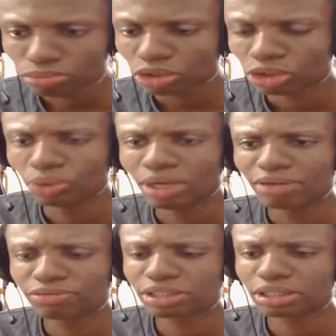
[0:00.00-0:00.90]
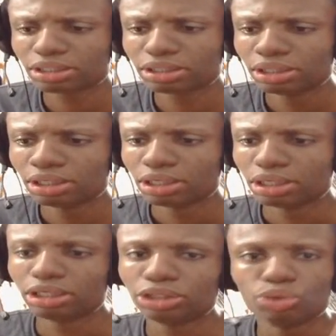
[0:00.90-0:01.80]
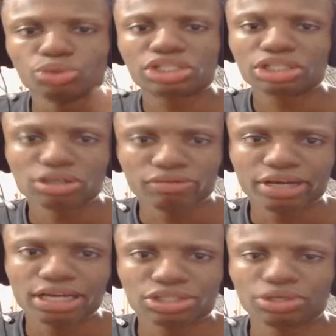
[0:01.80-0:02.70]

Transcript: you have to do surveys.